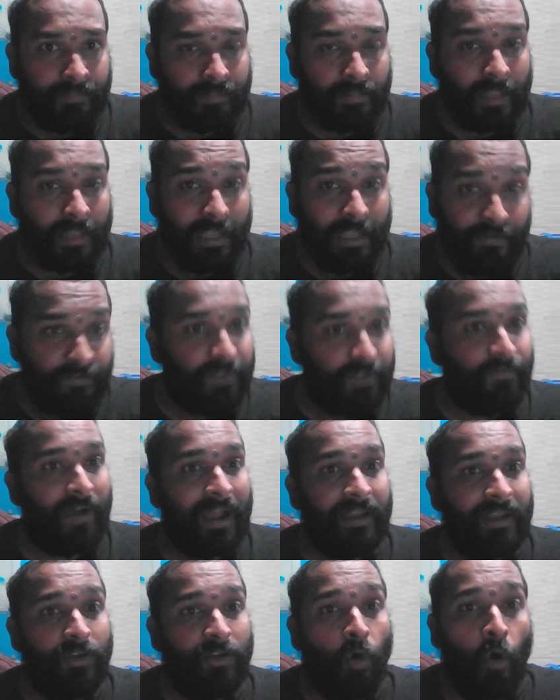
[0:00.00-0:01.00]
if
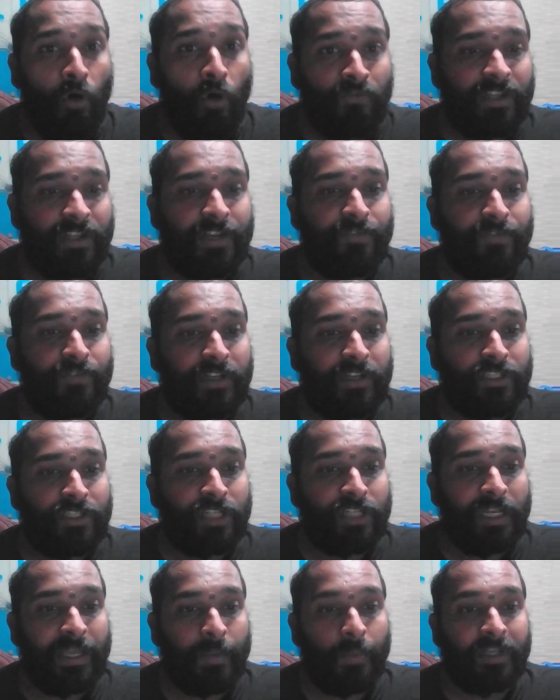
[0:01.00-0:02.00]
defined of the differential
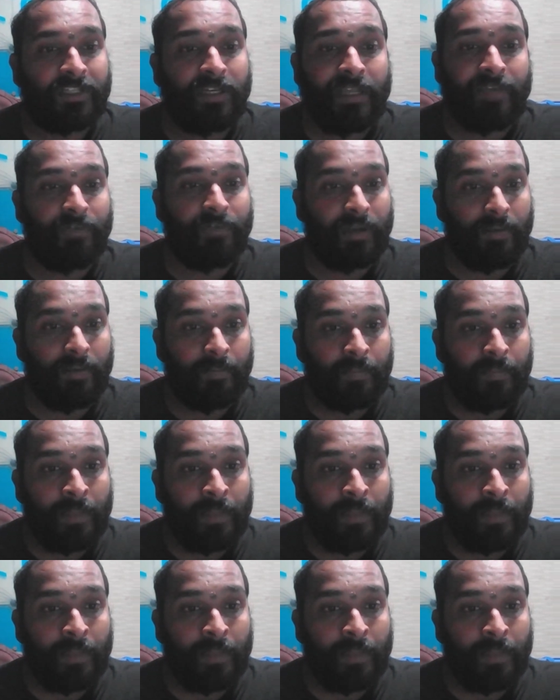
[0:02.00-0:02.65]
equation given.